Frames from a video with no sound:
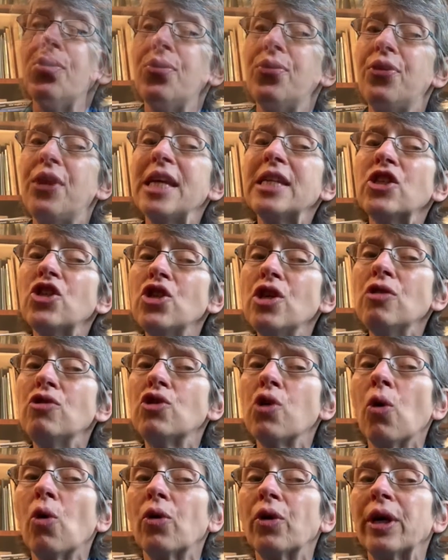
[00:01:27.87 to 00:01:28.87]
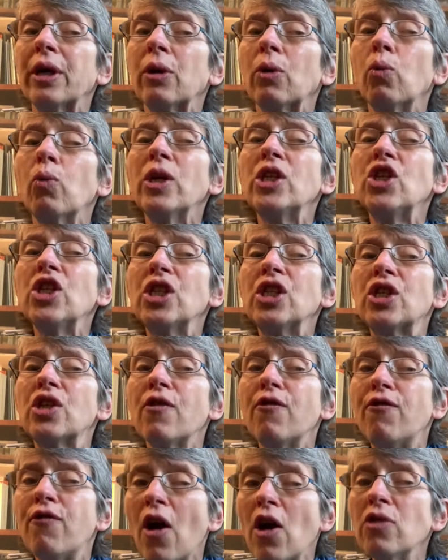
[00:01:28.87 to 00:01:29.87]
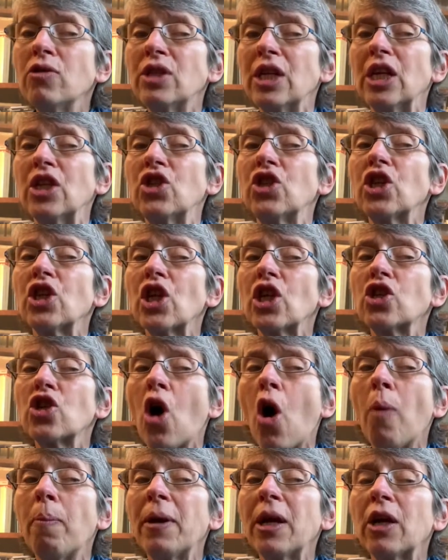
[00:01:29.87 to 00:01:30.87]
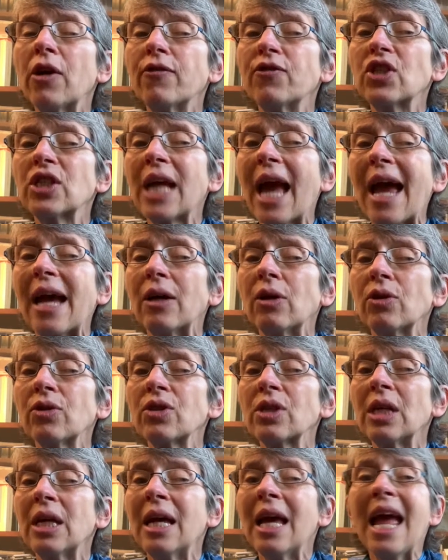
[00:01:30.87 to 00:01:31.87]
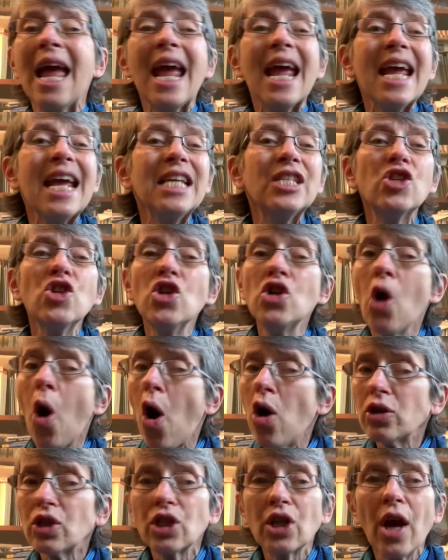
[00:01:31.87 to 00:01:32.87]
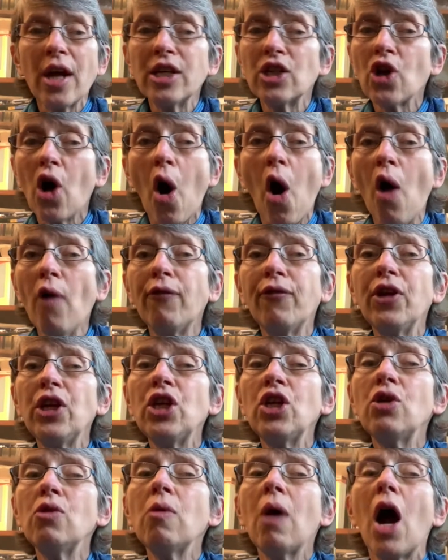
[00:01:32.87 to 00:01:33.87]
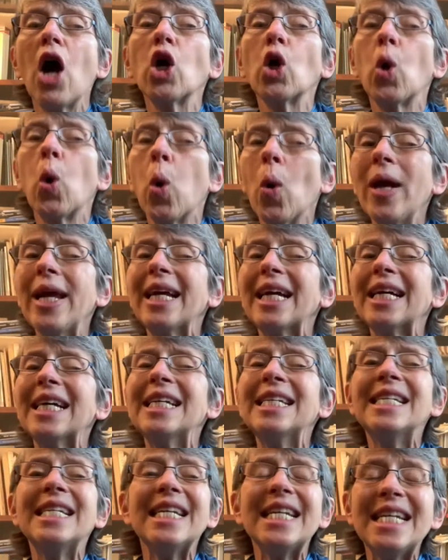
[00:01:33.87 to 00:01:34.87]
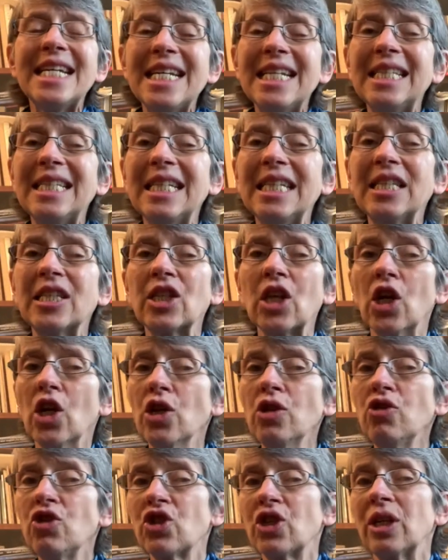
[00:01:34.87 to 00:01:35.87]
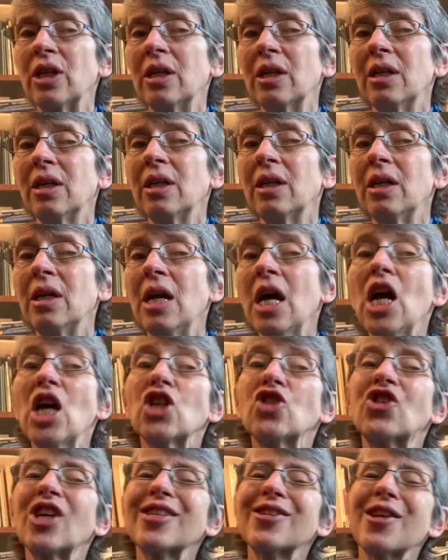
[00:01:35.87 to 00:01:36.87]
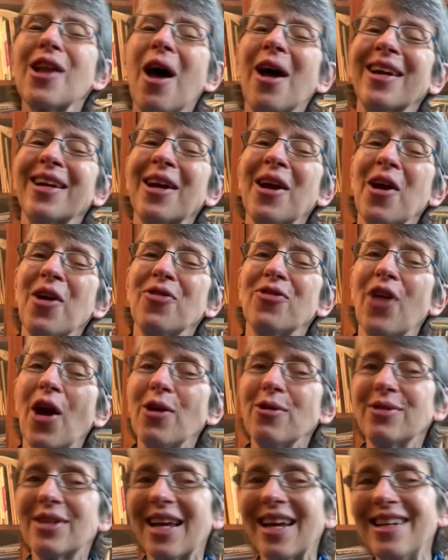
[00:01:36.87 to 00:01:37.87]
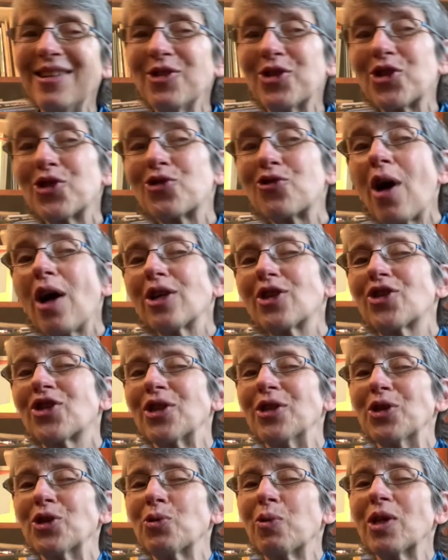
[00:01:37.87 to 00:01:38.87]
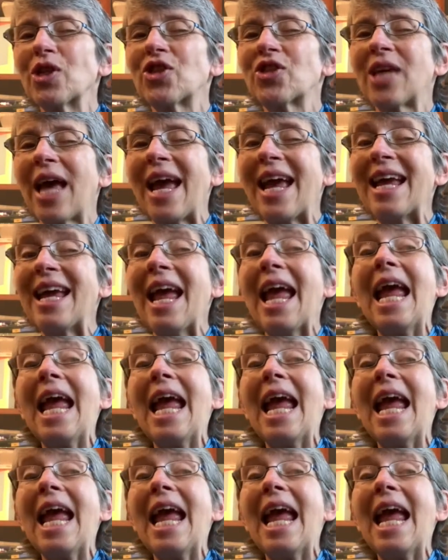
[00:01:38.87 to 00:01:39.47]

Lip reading: This tutorial, which is devoted to the topic of scales, is not going to offer you a quick and easy solution, just like those instructions which say